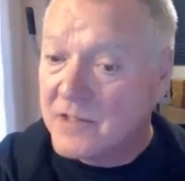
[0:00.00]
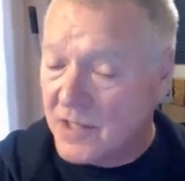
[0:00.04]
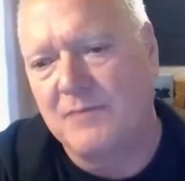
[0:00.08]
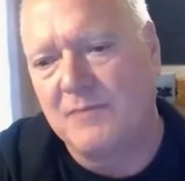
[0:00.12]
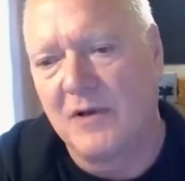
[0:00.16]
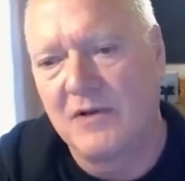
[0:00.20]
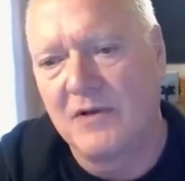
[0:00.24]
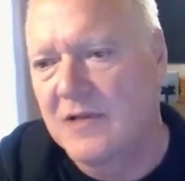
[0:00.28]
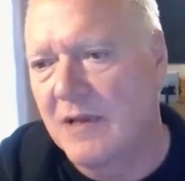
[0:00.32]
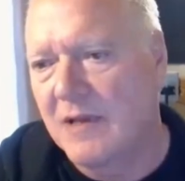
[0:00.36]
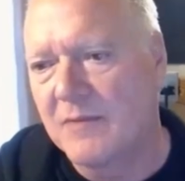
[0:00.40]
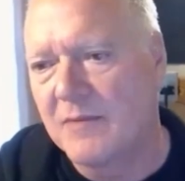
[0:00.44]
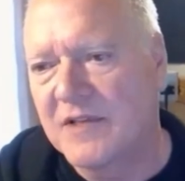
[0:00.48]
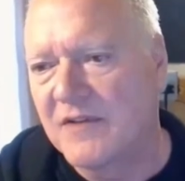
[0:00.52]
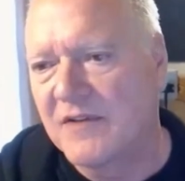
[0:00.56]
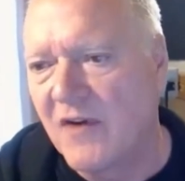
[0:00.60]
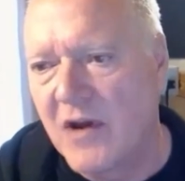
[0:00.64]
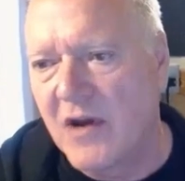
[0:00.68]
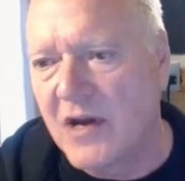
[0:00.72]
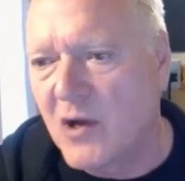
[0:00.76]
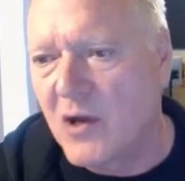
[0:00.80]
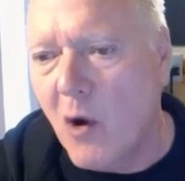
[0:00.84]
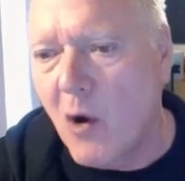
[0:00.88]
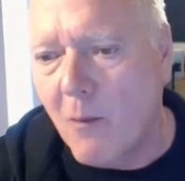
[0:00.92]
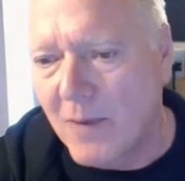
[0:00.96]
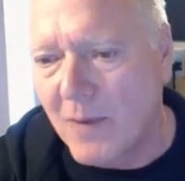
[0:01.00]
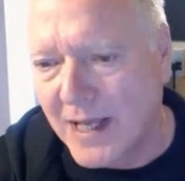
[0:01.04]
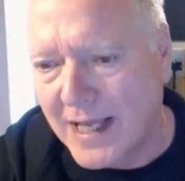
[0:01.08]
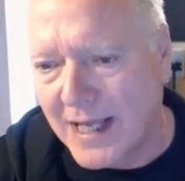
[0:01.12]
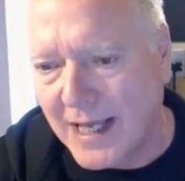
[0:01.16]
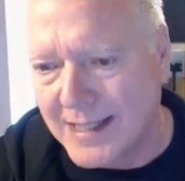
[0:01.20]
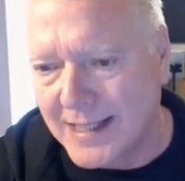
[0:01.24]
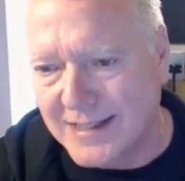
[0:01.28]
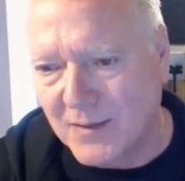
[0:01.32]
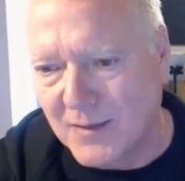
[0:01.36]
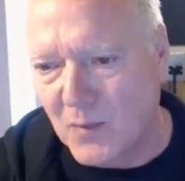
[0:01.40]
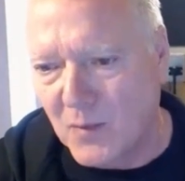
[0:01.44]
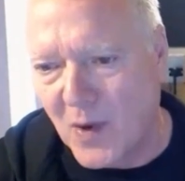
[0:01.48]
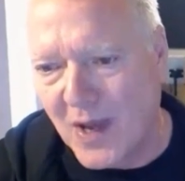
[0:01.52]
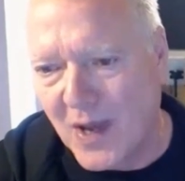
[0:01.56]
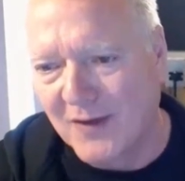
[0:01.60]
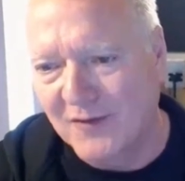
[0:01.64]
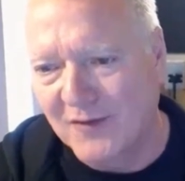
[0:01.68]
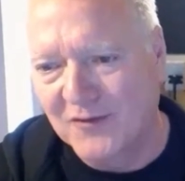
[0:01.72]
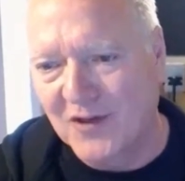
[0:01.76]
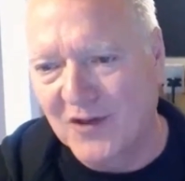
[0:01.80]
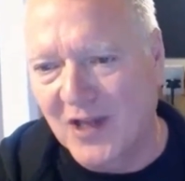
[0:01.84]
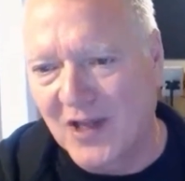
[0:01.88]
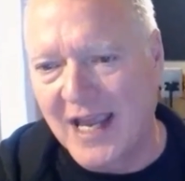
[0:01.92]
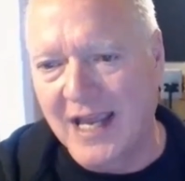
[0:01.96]
I suppose that was a very complicated
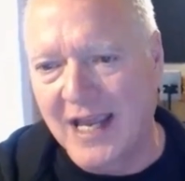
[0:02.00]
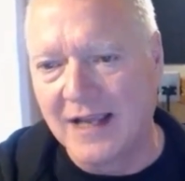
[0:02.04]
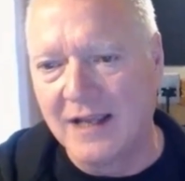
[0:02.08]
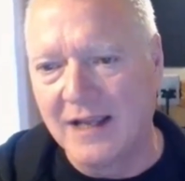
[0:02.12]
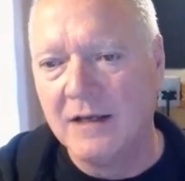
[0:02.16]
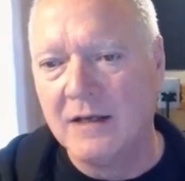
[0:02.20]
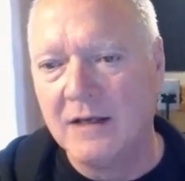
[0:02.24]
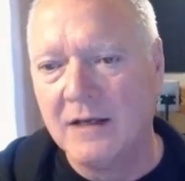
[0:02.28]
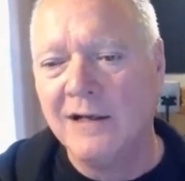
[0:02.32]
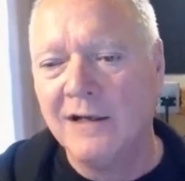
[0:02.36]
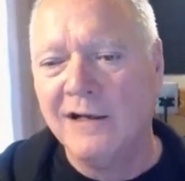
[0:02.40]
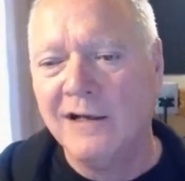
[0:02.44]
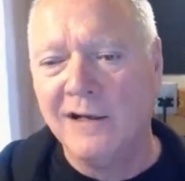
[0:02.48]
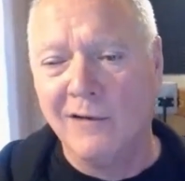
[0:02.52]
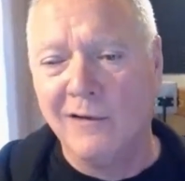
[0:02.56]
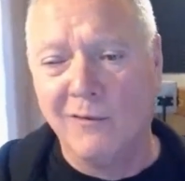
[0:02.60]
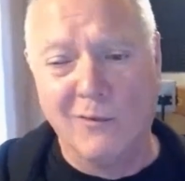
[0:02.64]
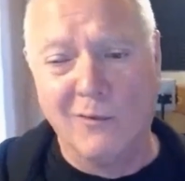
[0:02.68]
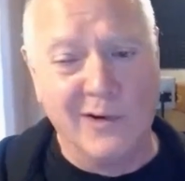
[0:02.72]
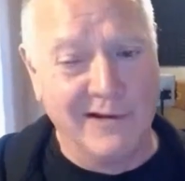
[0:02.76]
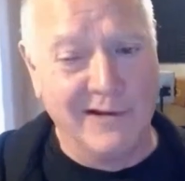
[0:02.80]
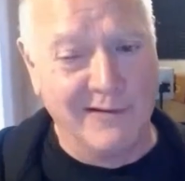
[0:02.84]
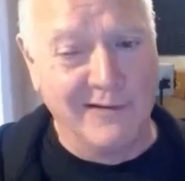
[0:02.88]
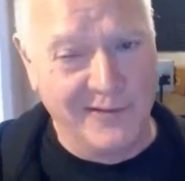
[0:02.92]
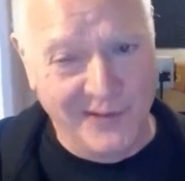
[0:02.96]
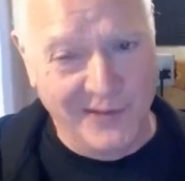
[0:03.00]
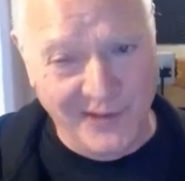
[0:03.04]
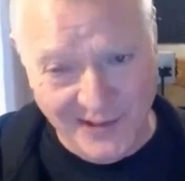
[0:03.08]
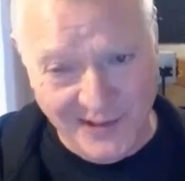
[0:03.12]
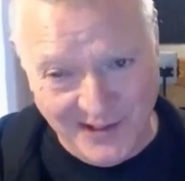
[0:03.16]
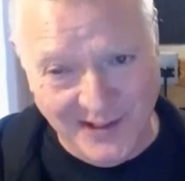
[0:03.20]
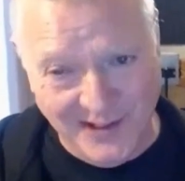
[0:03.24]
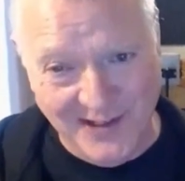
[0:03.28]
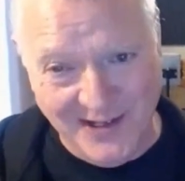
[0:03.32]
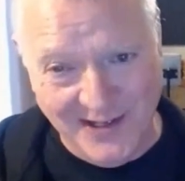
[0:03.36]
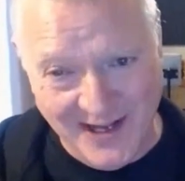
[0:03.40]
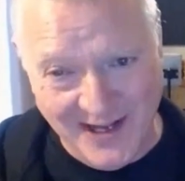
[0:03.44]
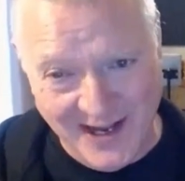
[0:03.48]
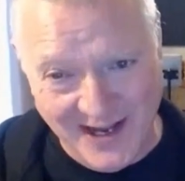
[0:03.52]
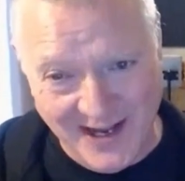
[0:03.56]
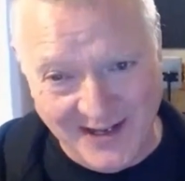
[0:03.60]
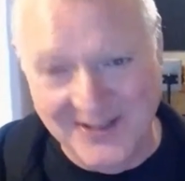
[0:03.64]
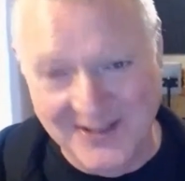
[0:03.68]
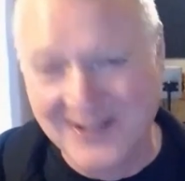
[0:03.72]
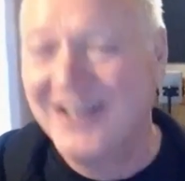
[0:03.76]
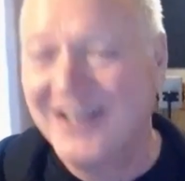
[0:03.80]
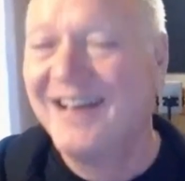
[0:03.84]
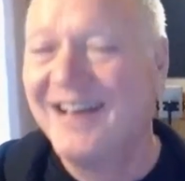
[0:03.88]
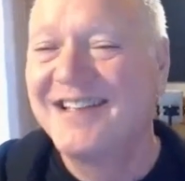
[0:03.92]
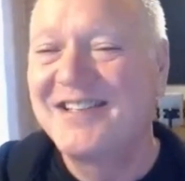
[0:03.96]
way of saying we're thinking
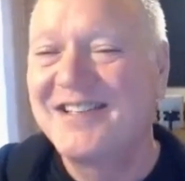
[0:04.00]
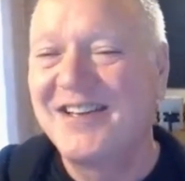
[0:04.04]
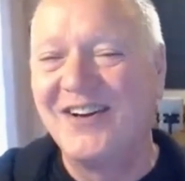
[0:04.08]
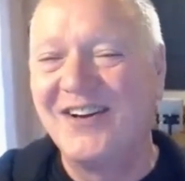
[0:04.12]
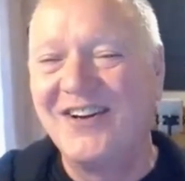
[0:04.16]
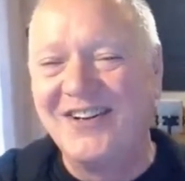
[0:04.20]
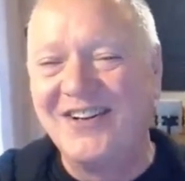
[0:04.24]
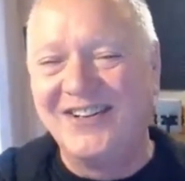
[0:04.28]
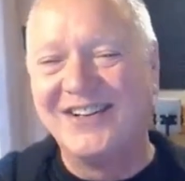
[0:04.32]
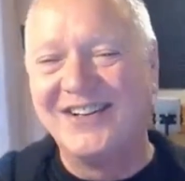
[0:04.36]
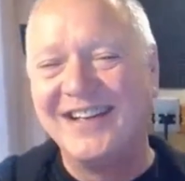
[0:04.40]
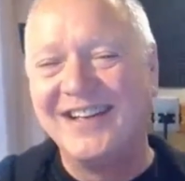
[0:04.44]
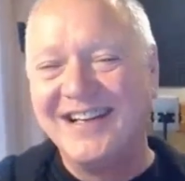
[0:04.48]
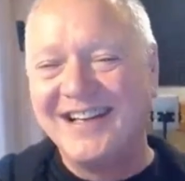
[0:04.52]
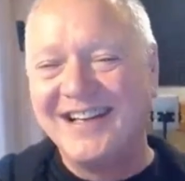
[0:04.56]
ahead. So